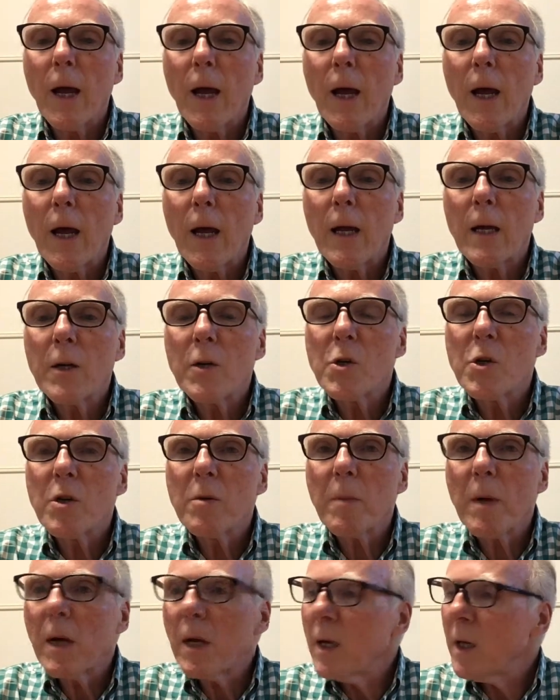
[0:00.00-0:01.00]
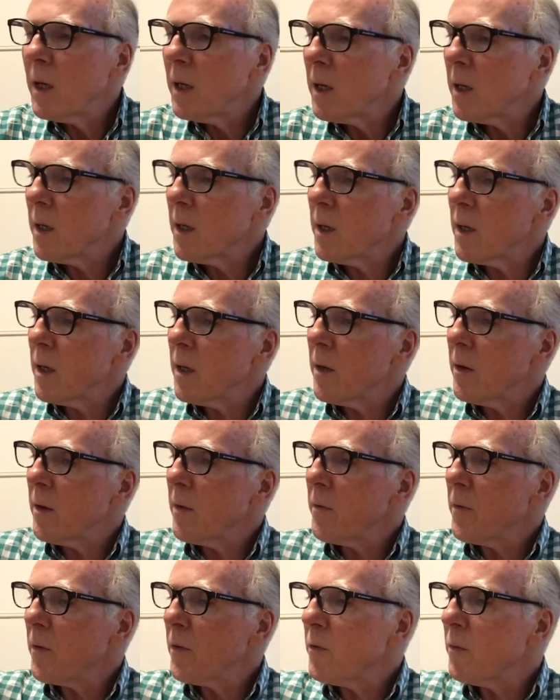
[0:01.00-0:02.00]
And Chimay,
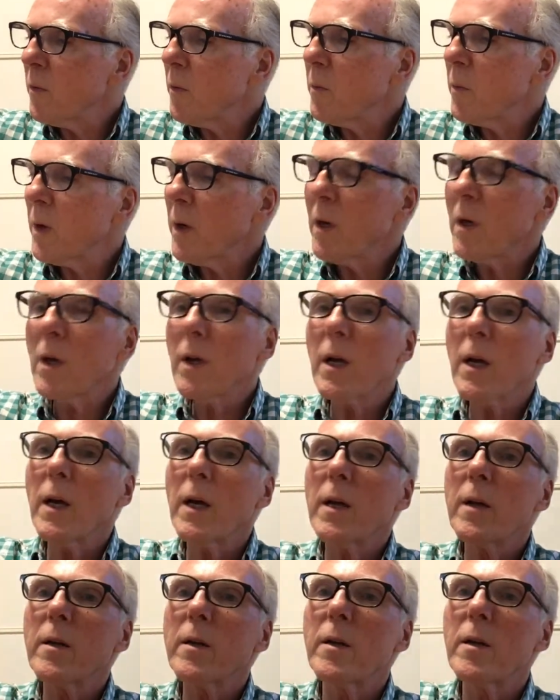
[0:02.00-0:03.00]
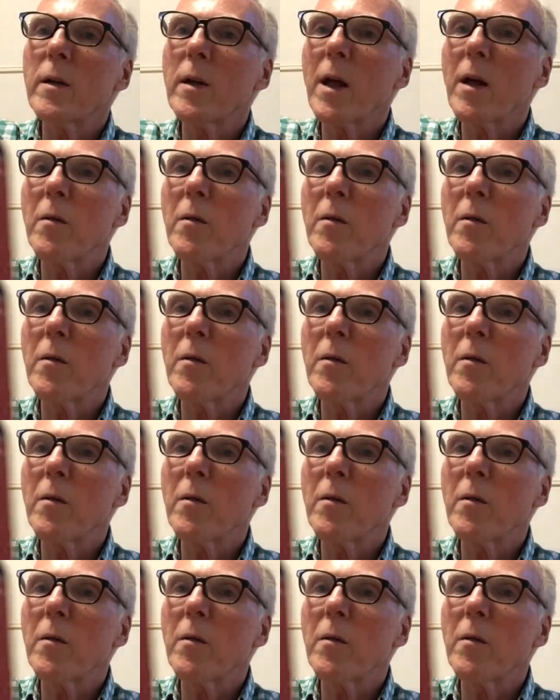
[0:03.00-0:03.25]
the first one we're going to look at, and